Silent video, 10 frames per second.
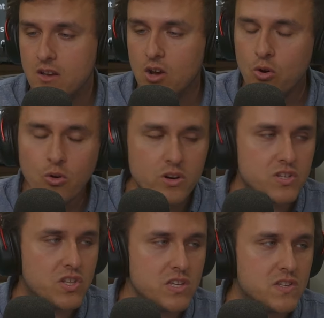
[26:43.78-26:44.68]
who
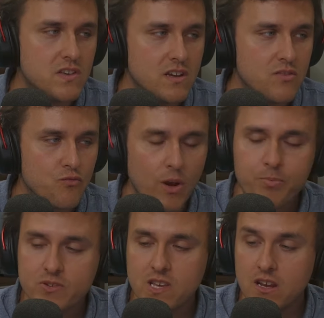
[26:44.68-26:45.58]
does this
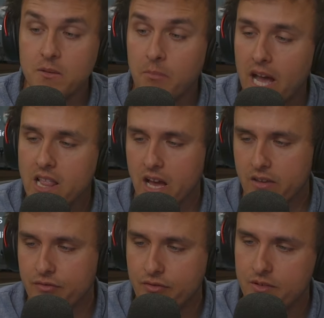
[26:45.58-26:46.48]
represent in my
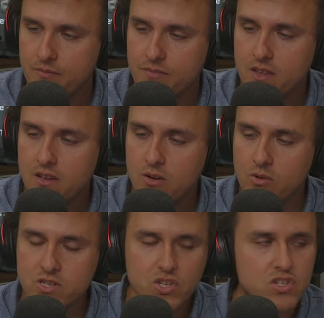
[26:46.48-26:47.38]
life? What
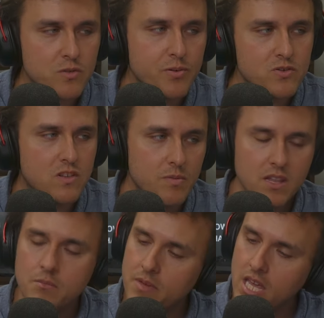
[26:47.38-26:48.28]
is this supposed to be
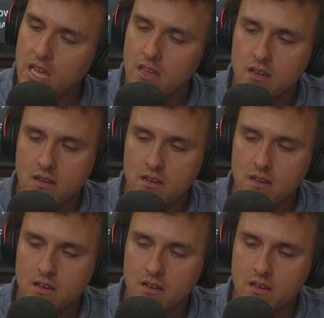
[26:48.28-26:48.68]
to me?